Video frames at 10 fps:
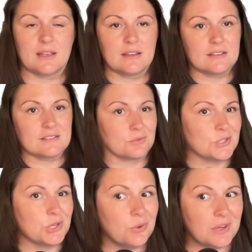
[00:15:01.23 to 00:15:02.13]
So
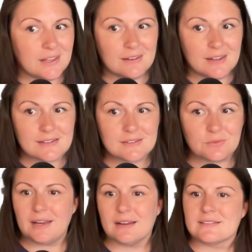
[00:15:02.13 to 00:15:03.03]
tune in next
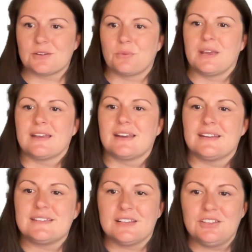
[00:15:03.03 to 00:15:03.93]
week so we can
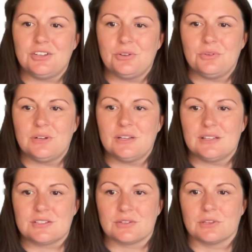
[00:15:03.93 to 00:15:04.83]
continue
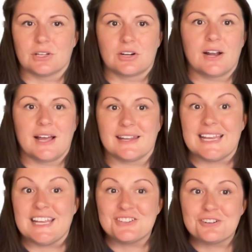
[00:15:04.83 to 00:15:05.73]
to learn how to
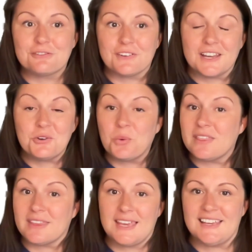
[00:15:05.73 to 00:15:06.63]
intervene with
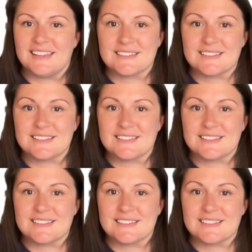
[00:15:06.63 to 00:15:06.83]
ease.